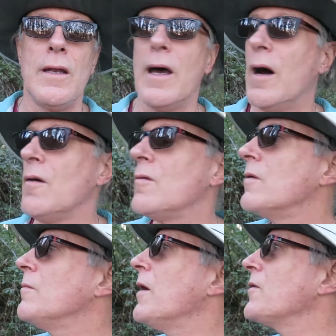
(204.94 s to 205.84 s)
now,
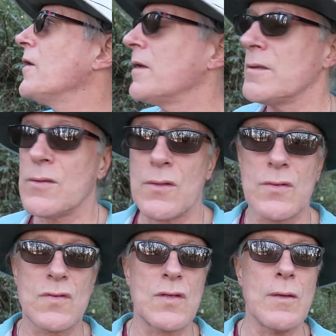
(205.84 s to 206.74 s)
when methane
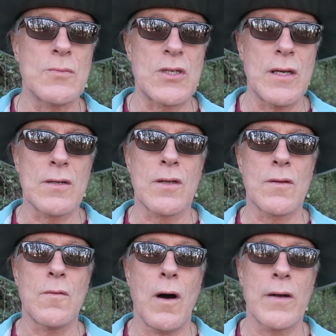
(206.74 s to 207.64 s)
seeps into
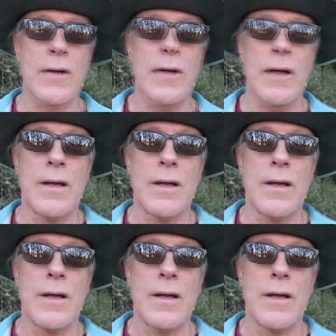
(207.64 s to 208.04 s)
the water,